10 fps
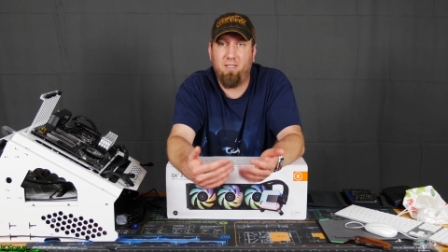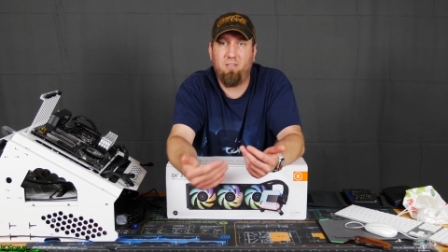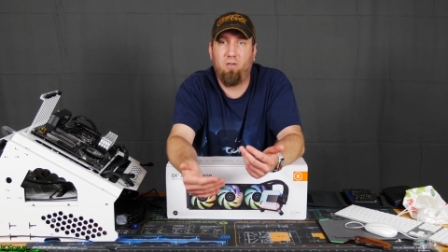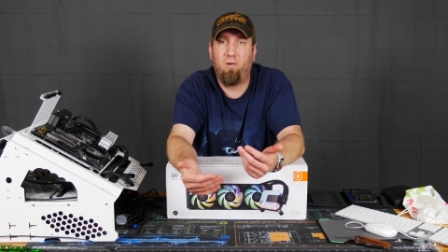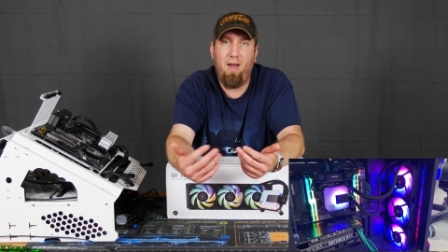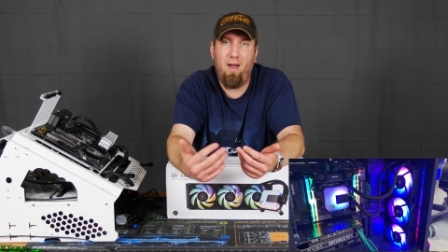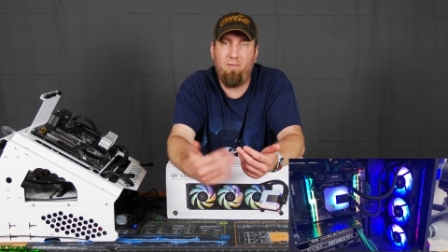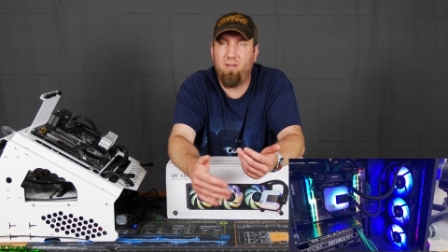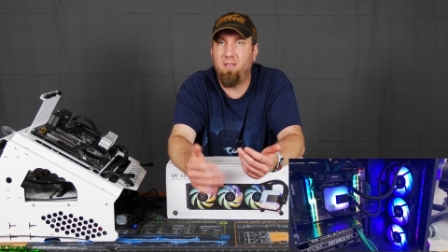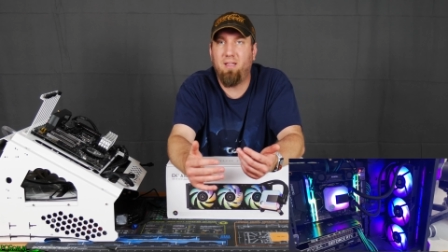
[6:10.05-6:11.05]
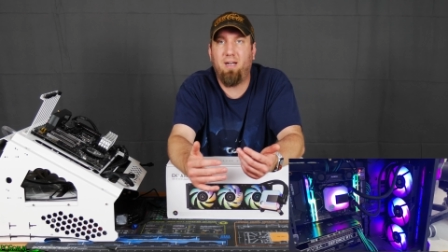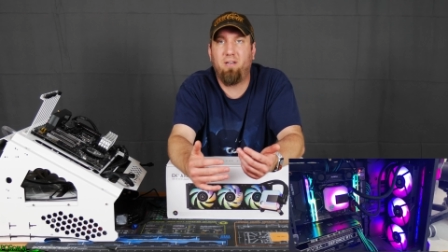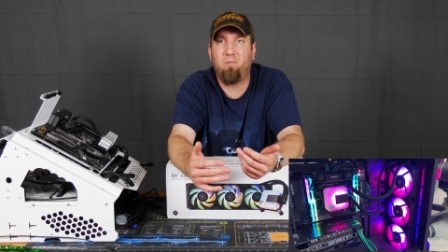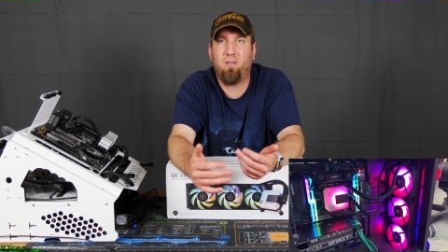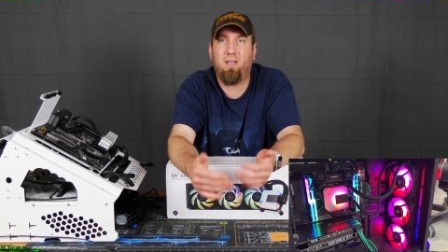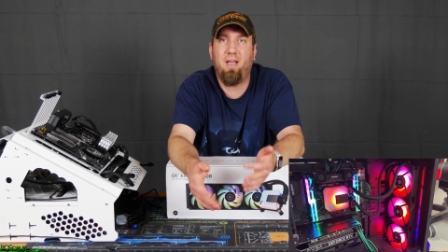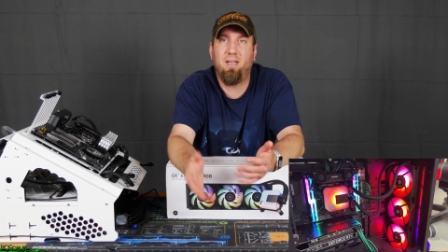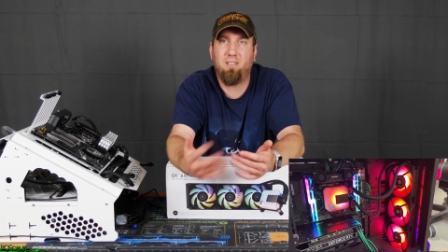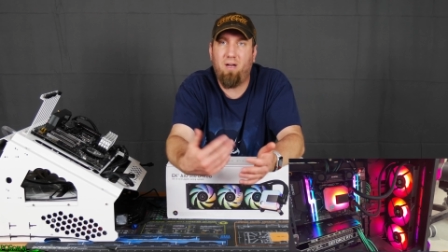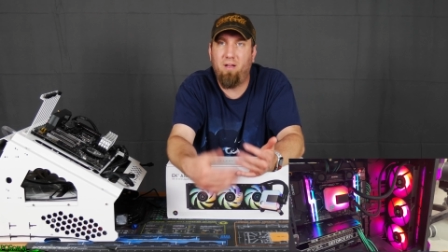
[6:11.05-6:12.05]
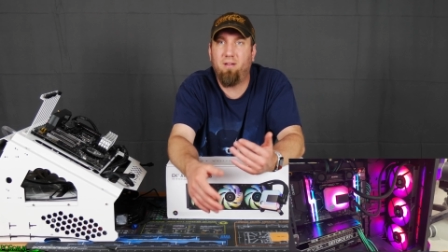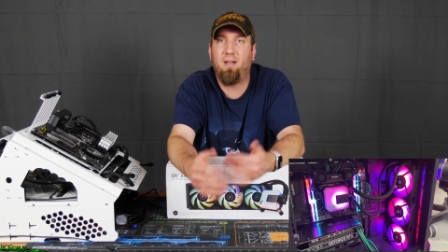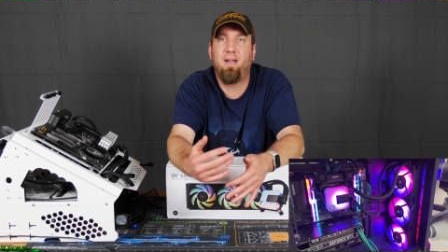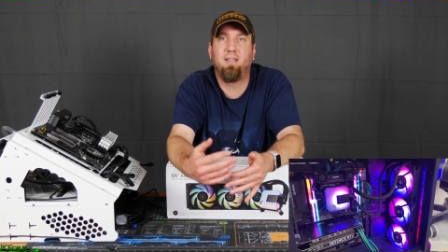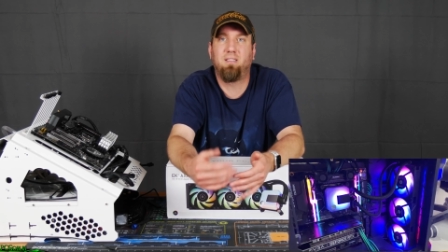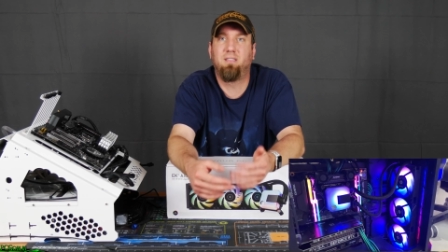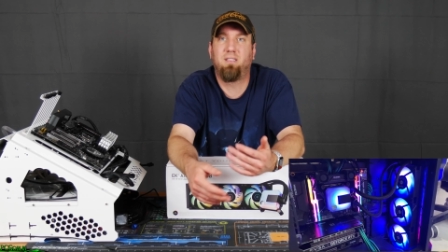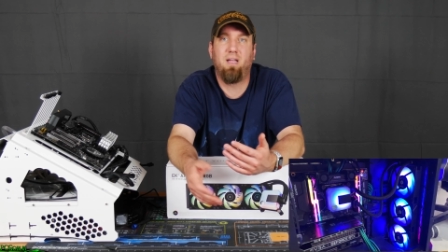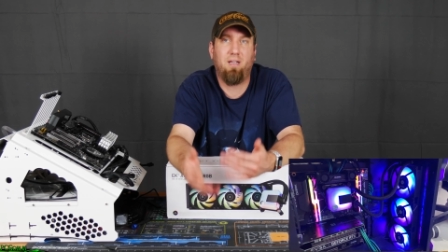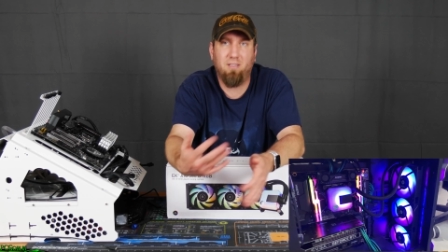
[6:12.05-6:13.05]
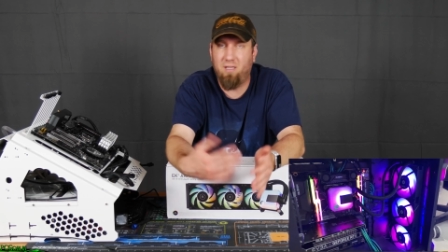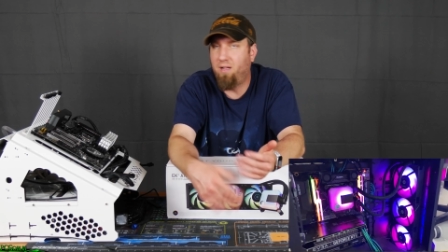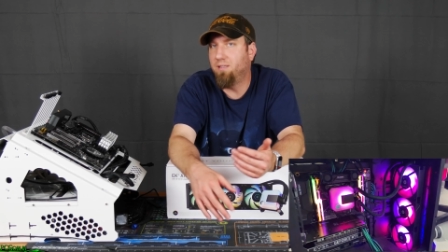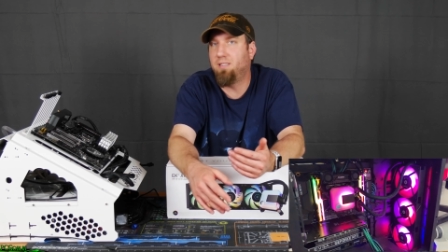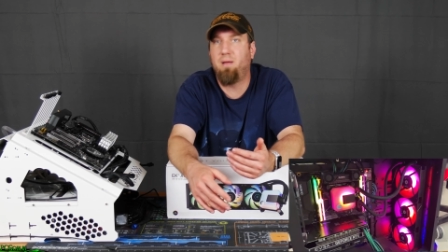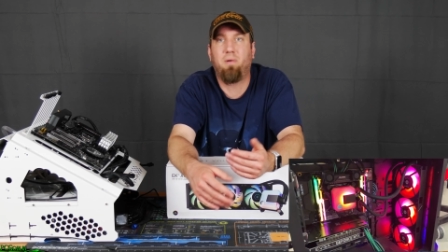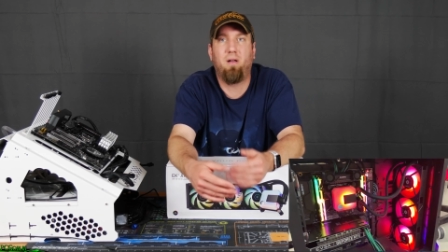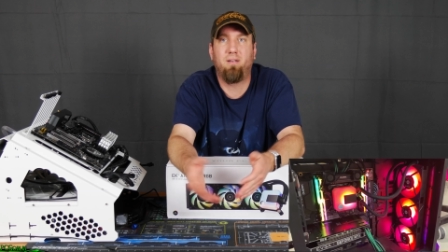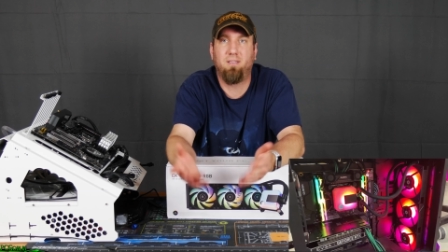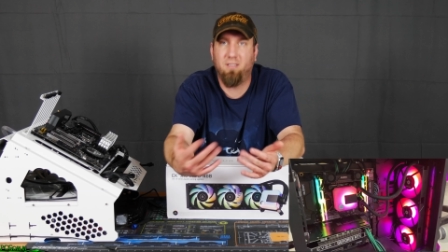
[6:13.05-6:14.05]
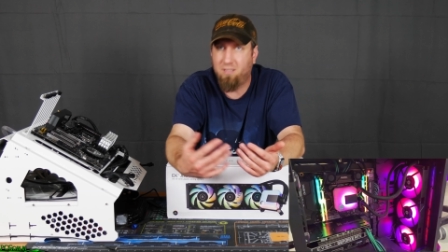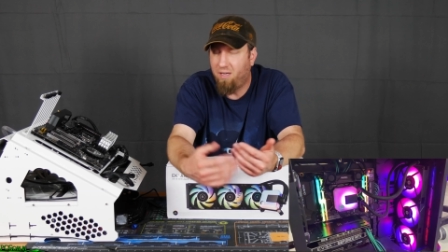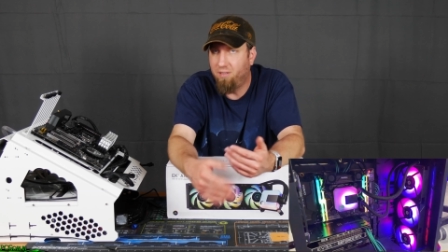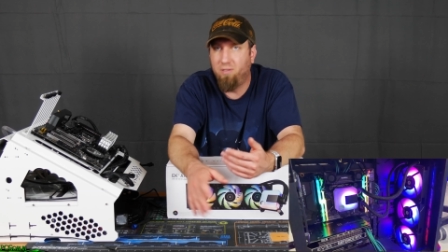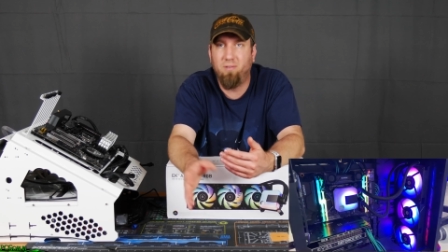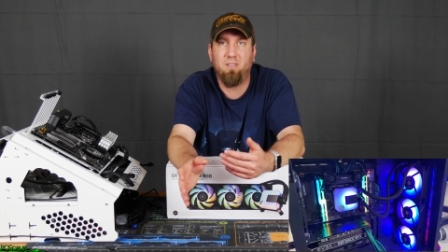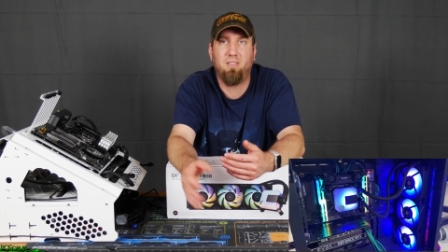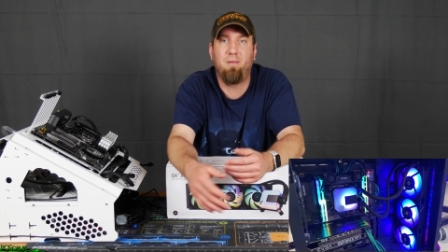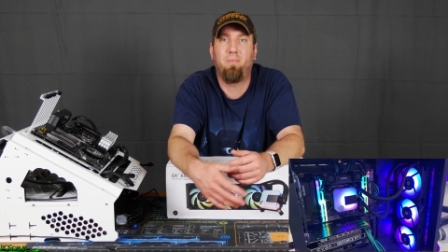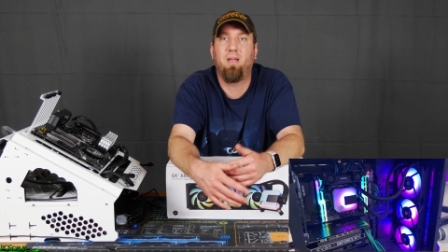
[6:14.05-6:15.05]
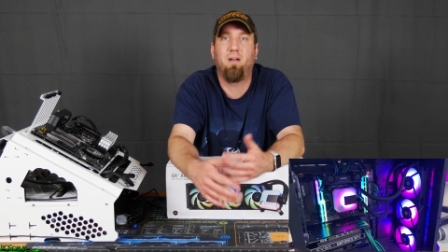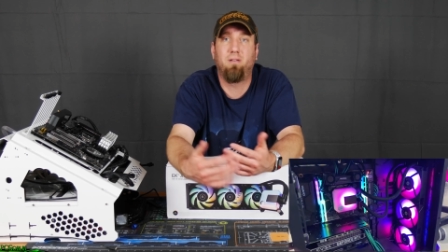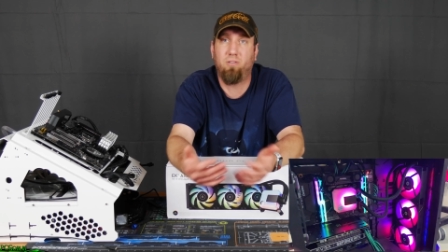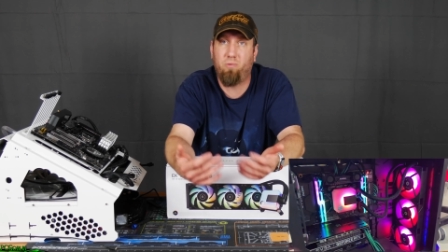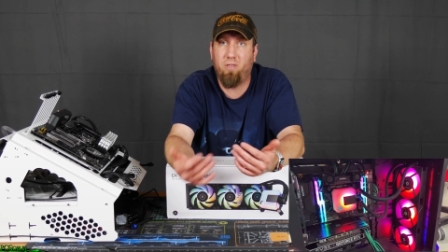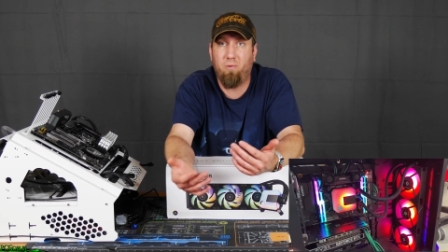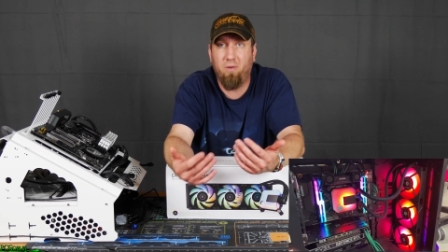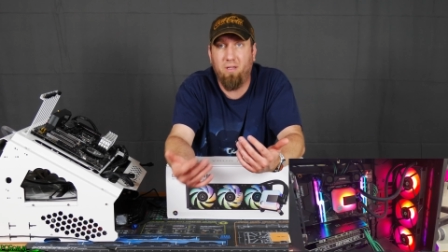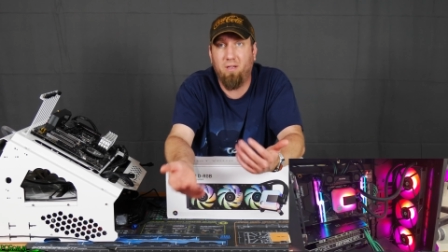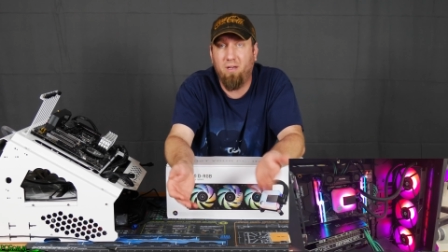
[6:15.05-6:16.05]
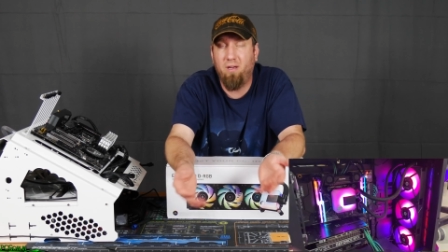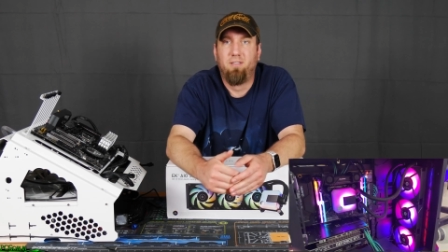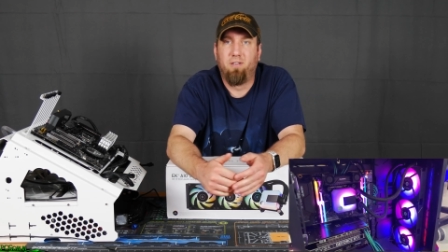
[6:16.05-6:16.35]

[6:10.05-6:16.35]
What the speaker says: So everything that I do with the case, all the lighting's in sync, it's all the same colors, it's all doing the same thing, and it looks really, really good.